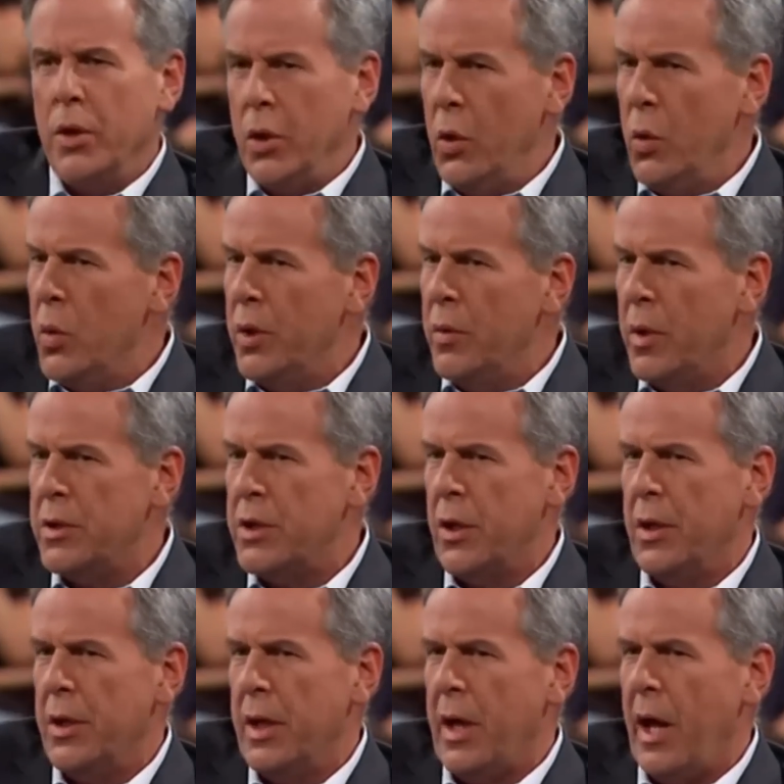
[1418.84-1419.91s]
you wouldn't
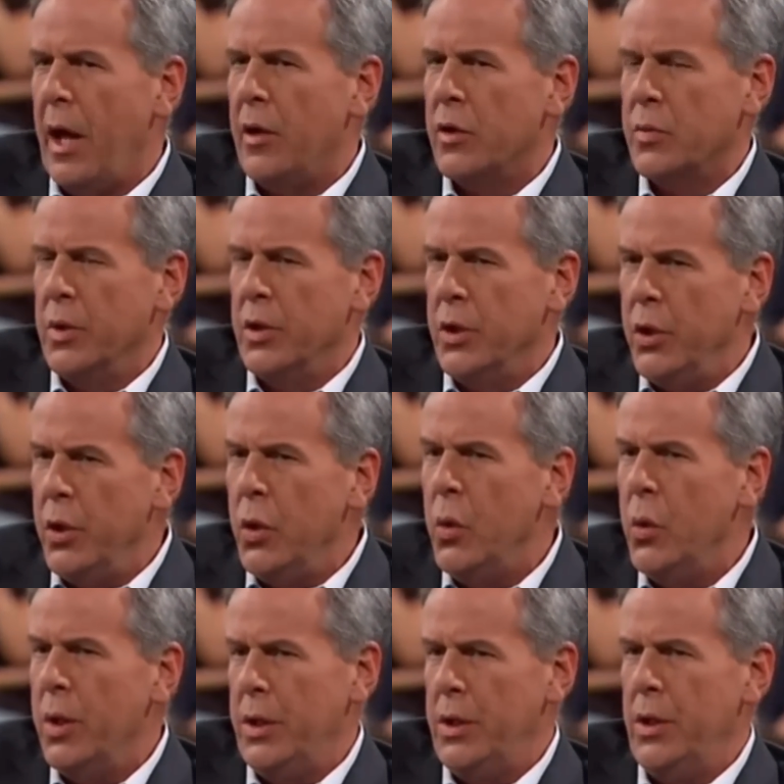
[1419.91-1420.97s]
return the calls, but you
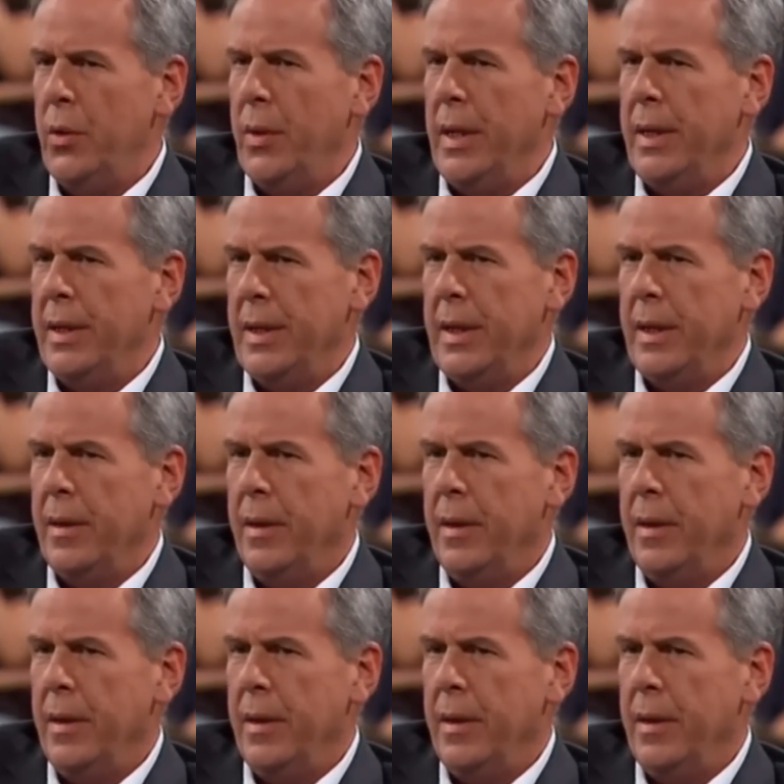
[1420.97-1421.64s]
wouldn't do anything.